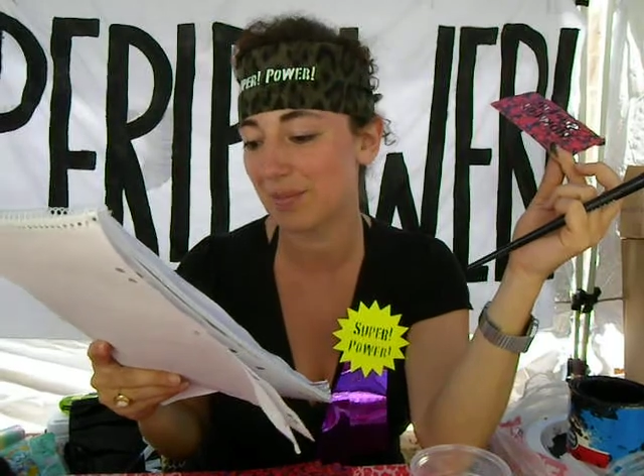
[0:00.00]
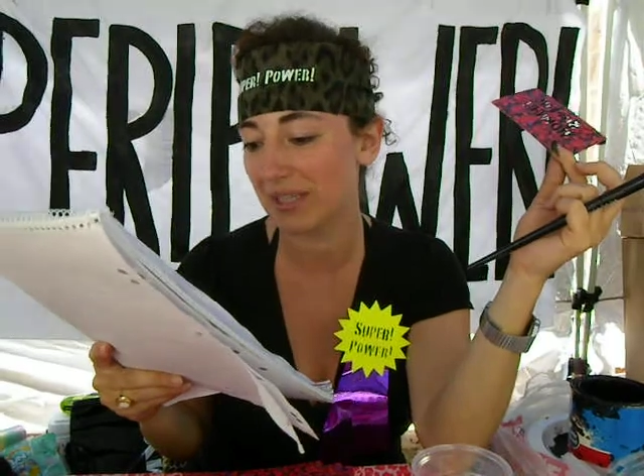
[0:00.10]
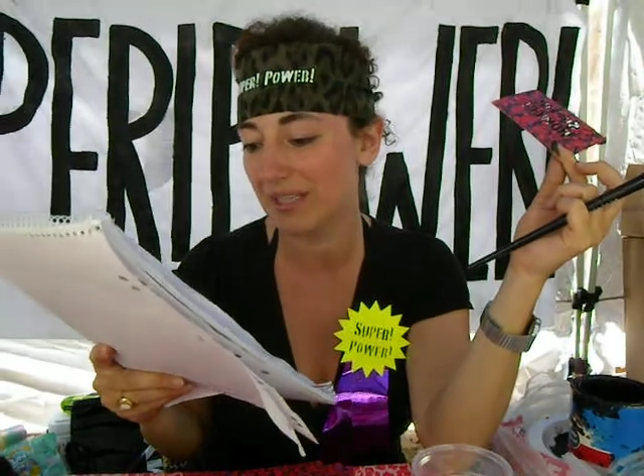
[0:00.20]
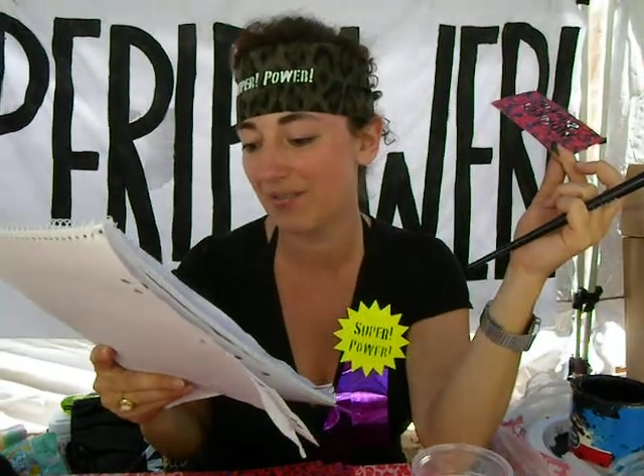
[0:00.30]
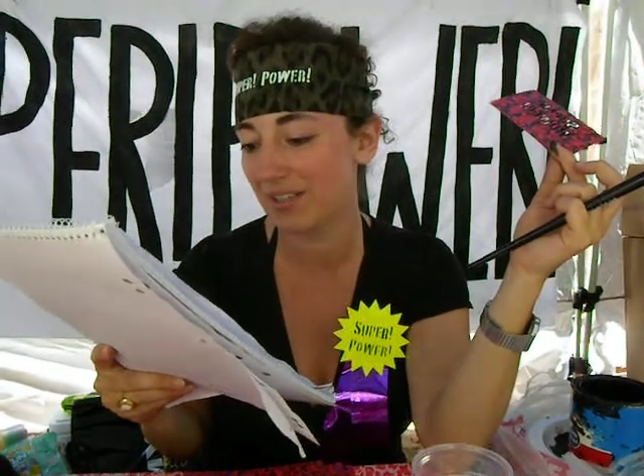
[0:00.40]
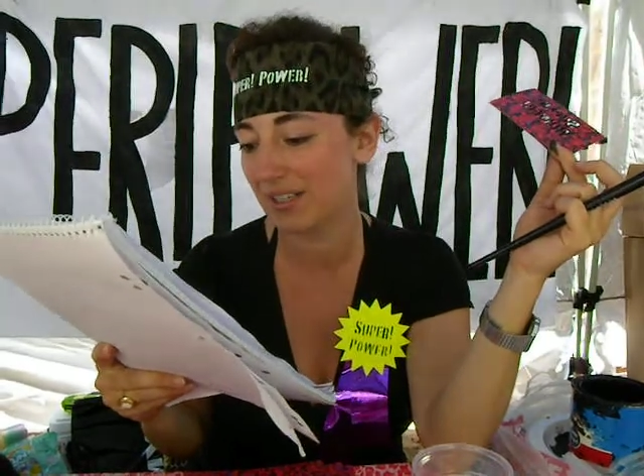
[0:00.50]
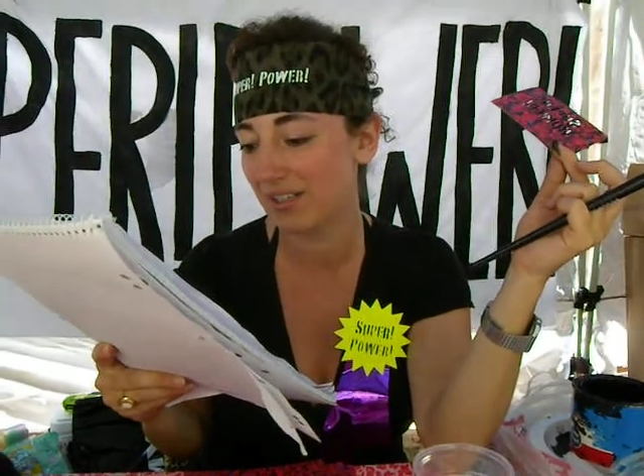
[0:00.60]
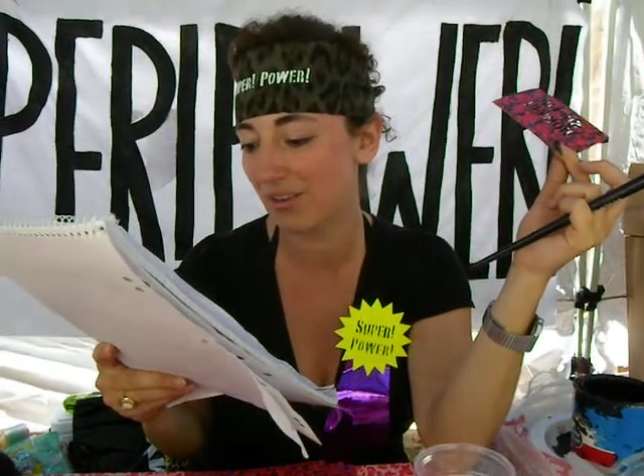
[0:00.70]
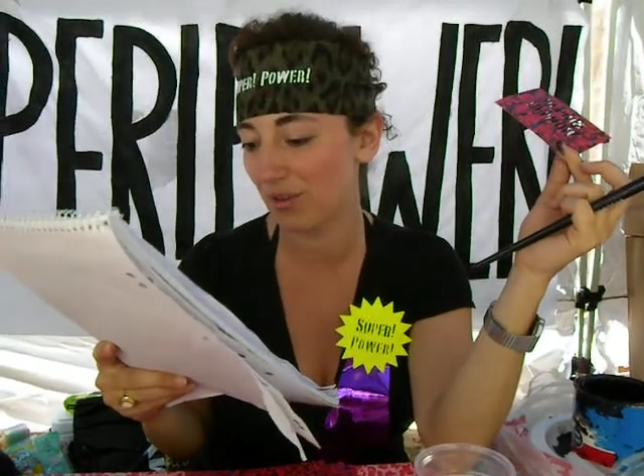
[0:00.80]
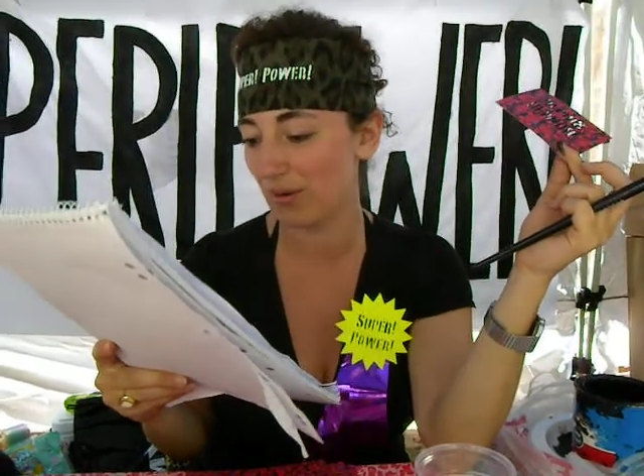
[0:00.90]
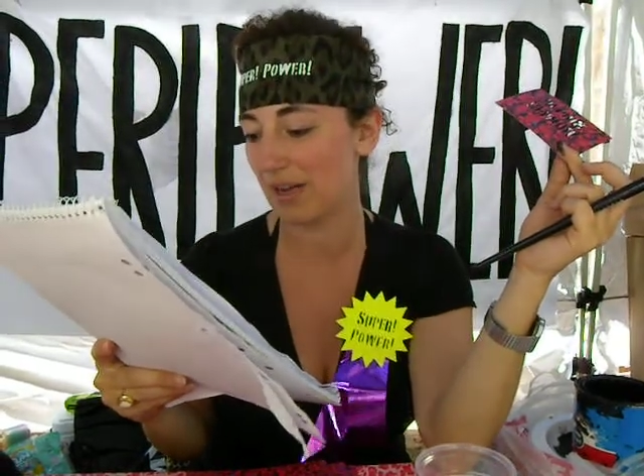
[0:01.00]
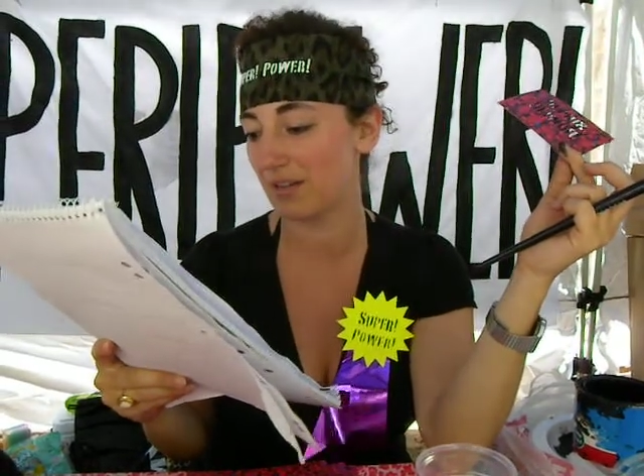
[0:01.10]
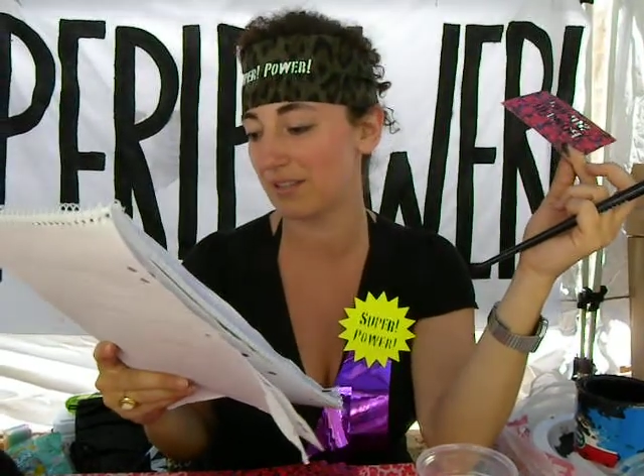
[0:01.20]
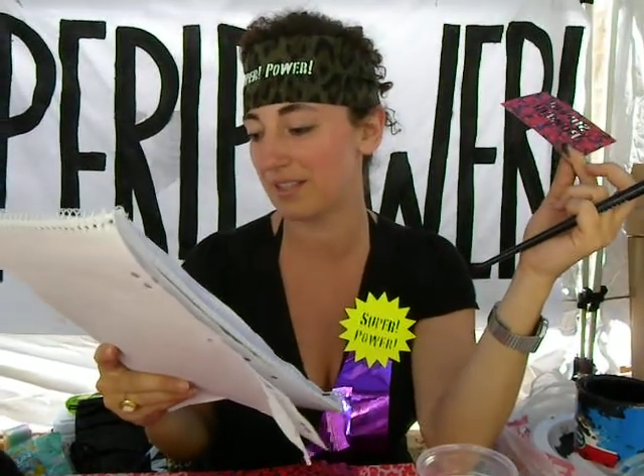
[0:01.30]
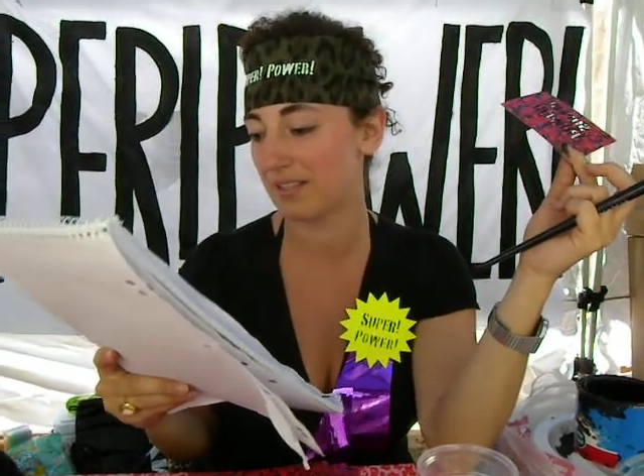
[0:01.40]
them evenly
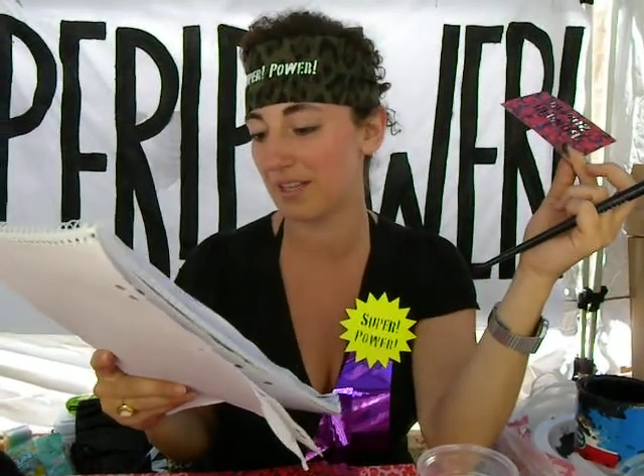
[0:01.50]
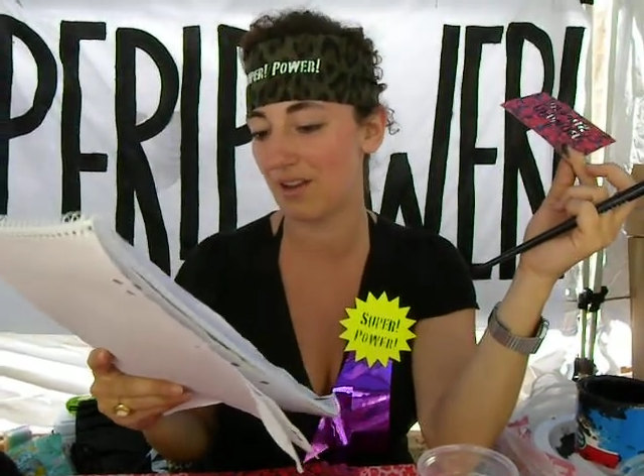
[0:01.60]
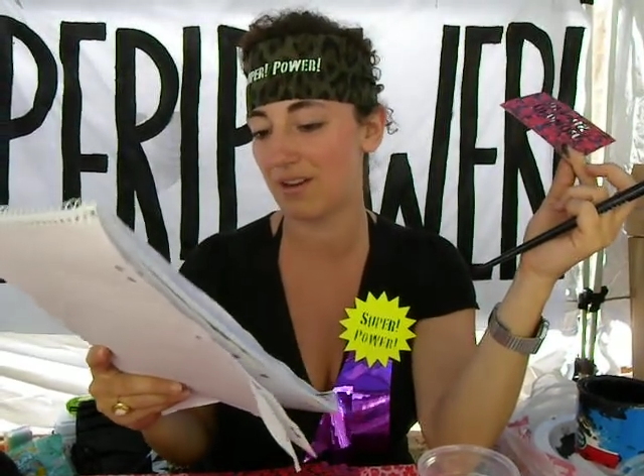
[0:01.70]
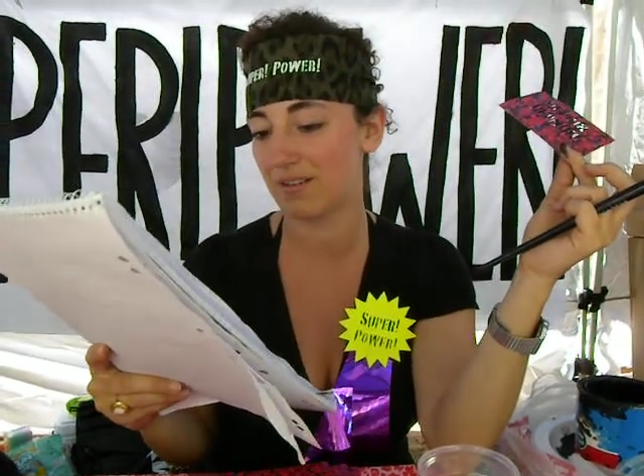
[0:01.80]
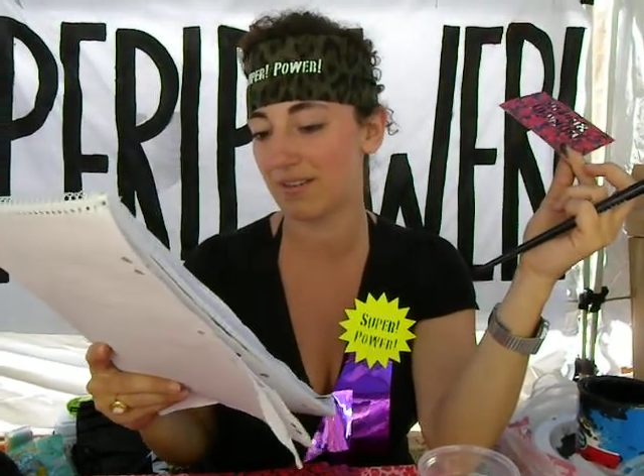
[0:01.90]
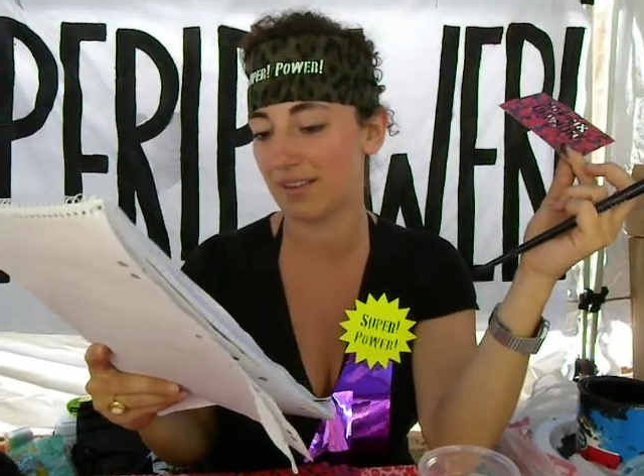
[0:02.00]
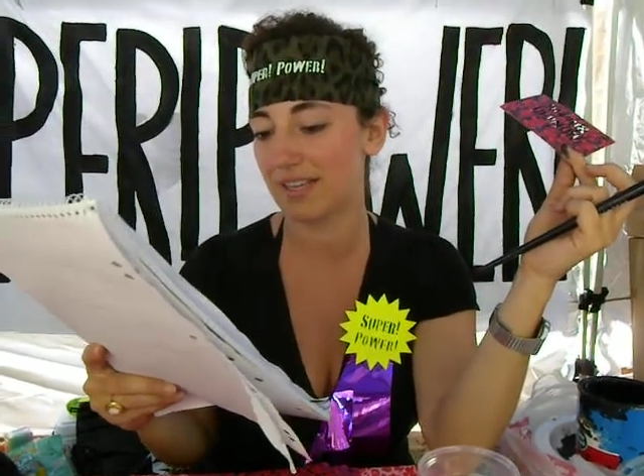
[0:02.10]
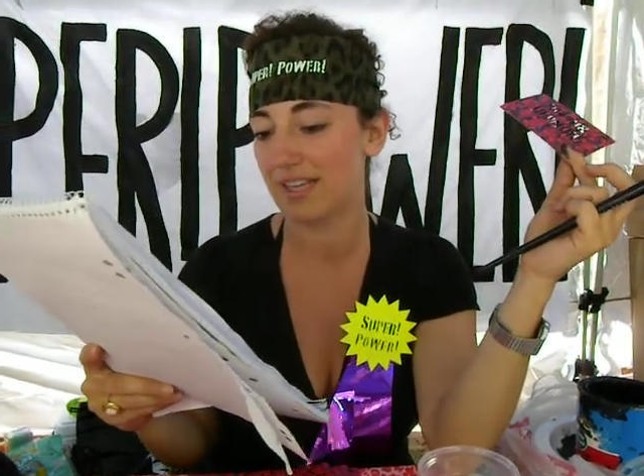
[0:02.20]
throughout the earth.